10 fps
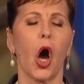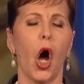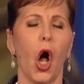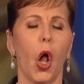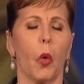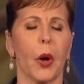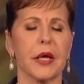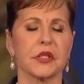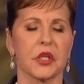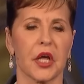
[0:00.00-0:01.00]

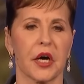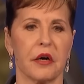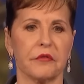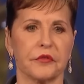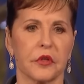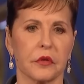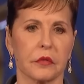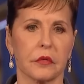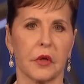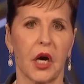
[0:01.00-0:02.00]
always loved
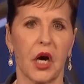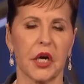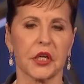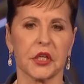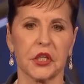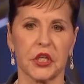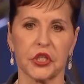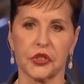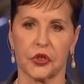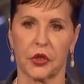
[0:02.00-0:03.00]

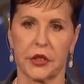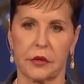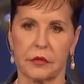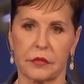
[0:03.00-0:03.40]
unconditionally.